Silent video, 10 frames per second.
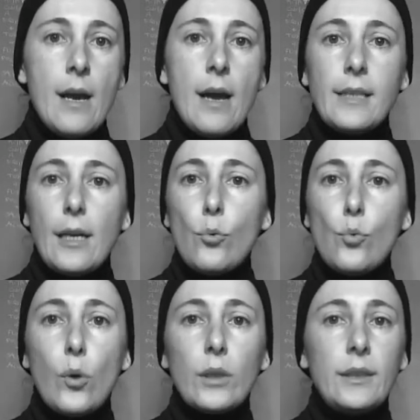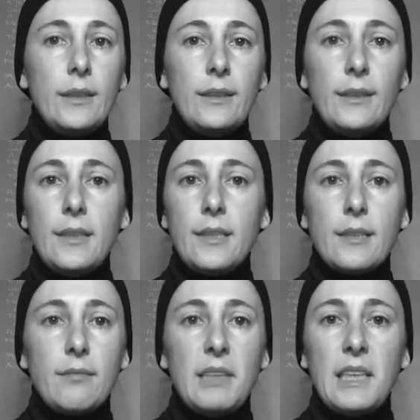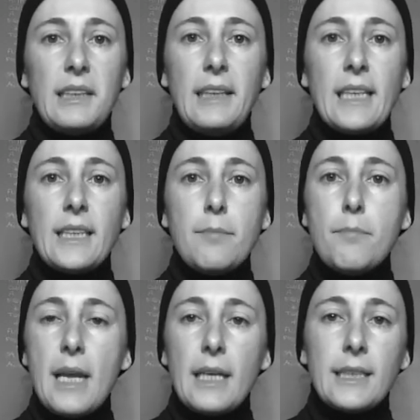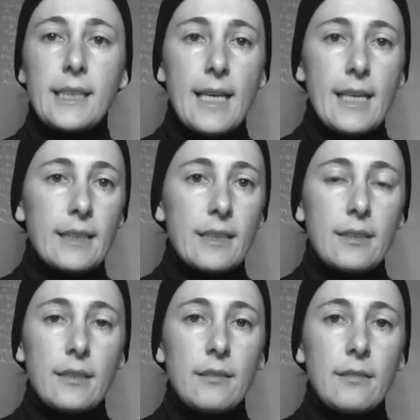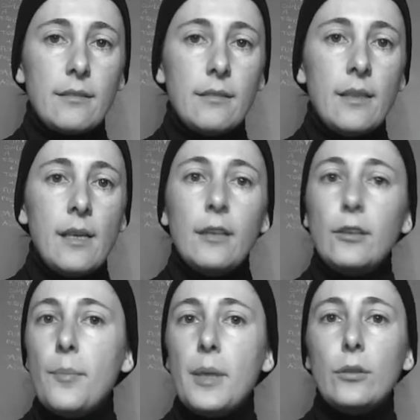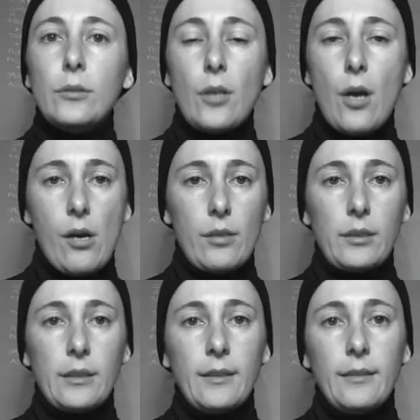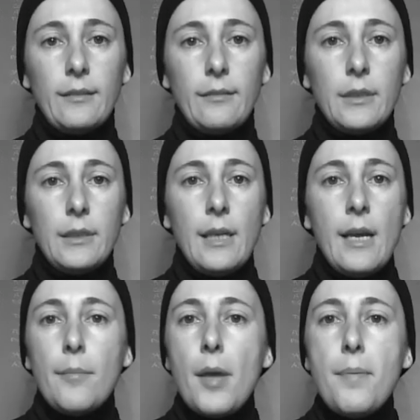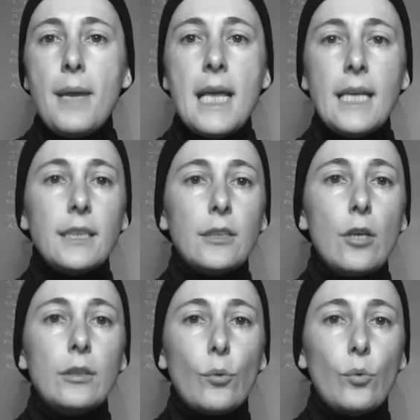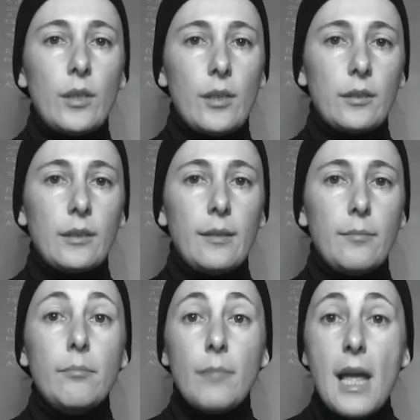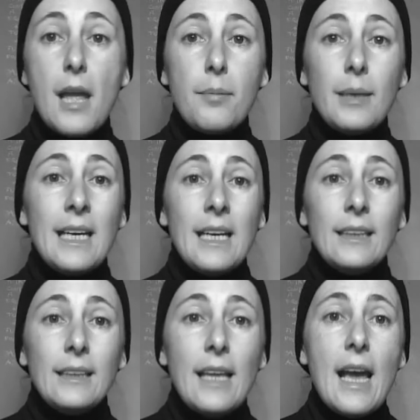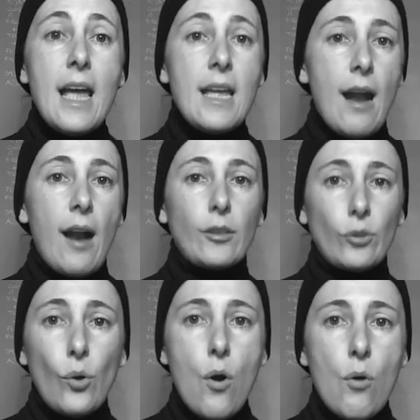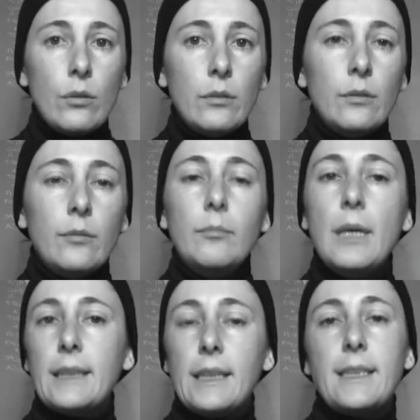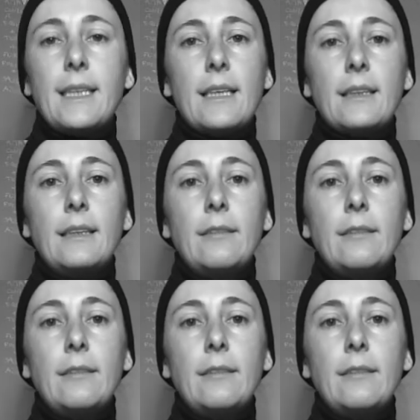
A yellow word in this, it doesn't make sense. Domingo talked. Maybe he is not a god. Maybe they are wrong, Beatrice said.